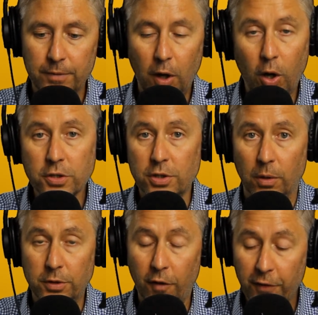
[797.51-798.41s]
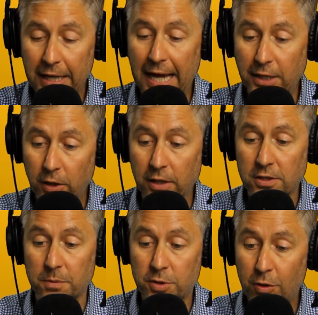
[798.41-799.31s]
Also, don't forget, you can
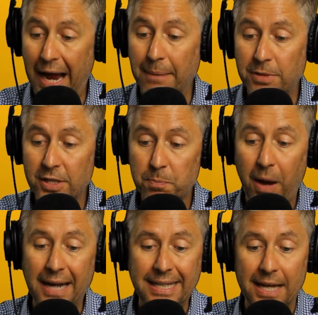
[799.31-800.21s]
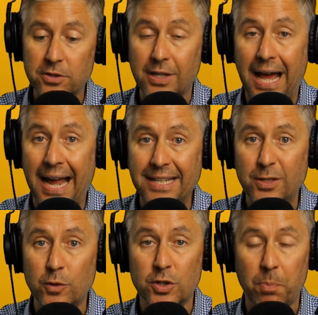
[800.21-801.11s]
subscribe to this podcast on
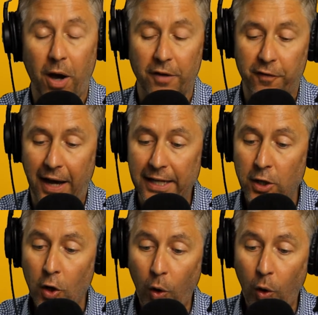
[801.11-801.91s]
iTunes, Spotify,